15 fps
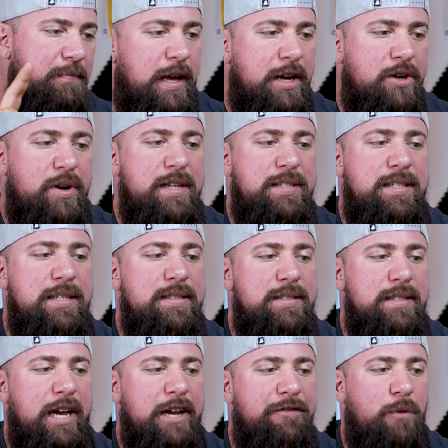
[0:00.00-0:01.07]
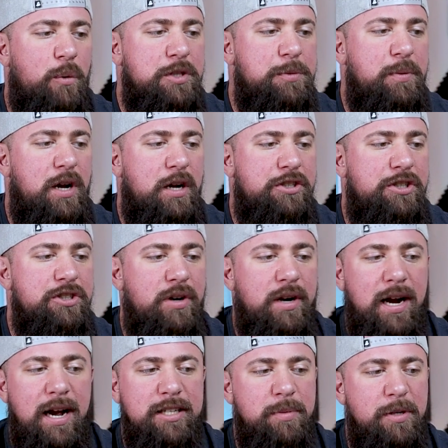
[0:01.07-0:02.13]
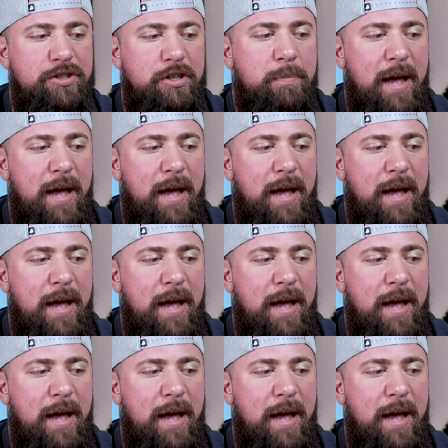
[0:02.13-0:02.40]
Increases in force production during isometric